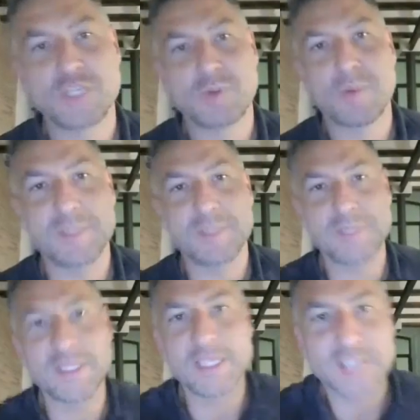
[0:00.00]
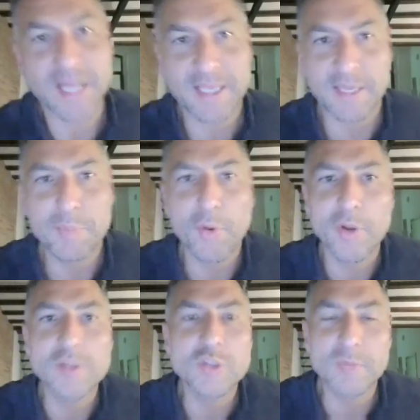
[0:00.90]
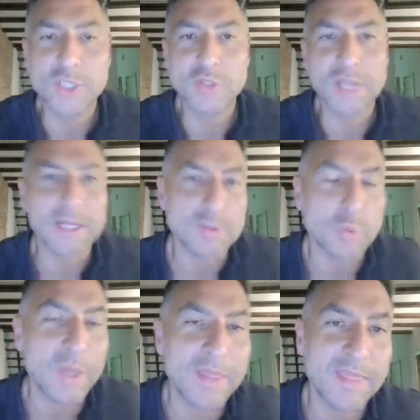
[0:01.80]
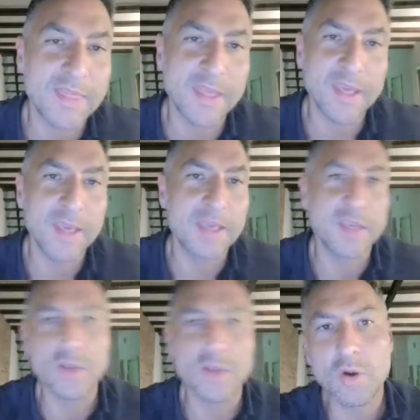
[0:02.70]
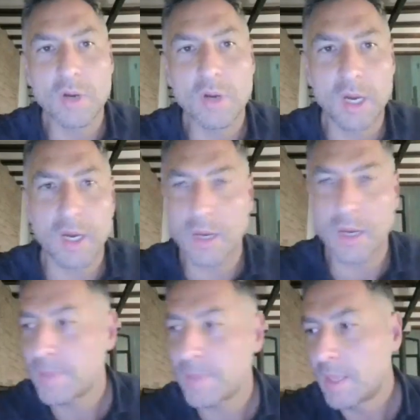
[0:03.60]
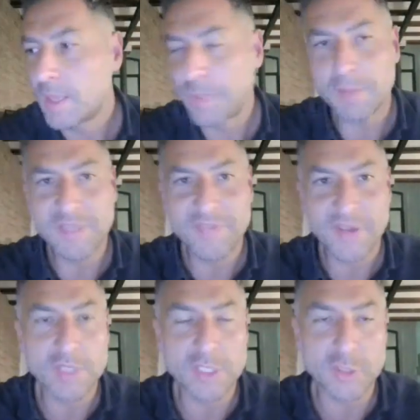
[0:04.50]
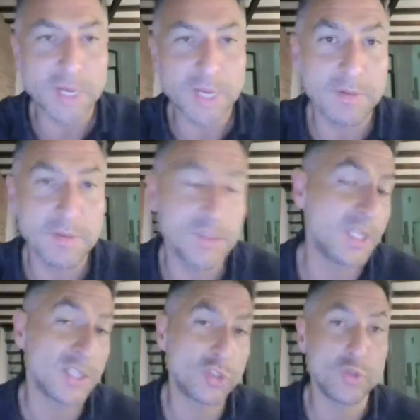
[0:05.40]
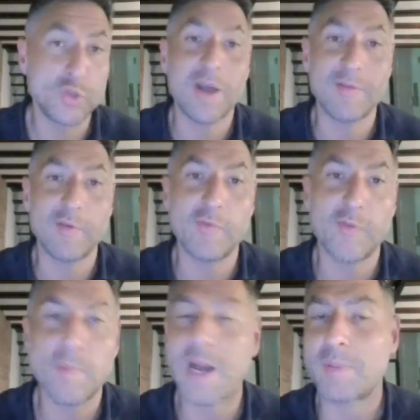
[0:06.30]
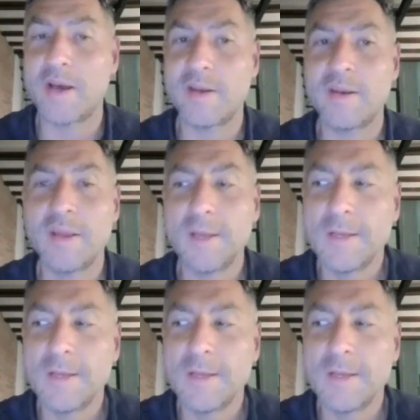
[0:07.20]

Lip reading: is probably something that is like important to make sure that when things become difficult, that you have a fallback plan.